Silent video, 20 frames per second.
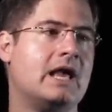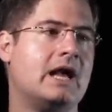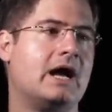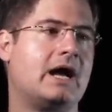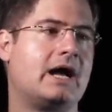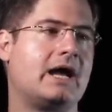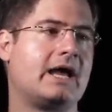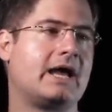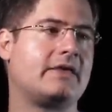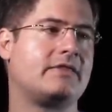
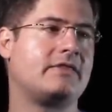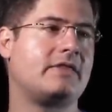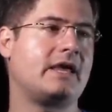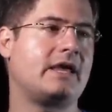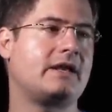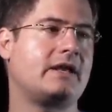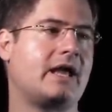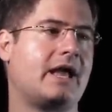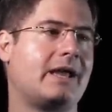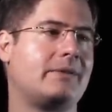Uh, and
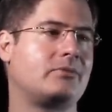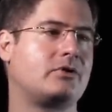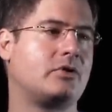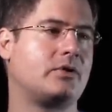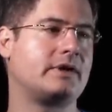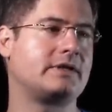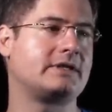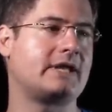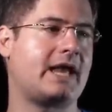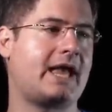then I'm
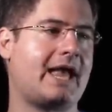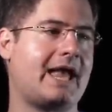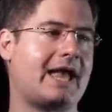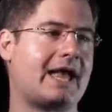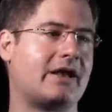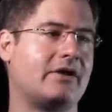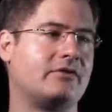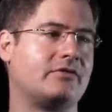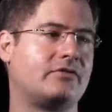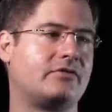going to
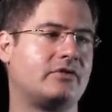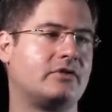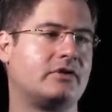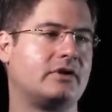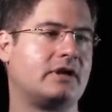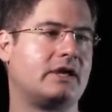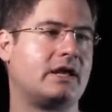have,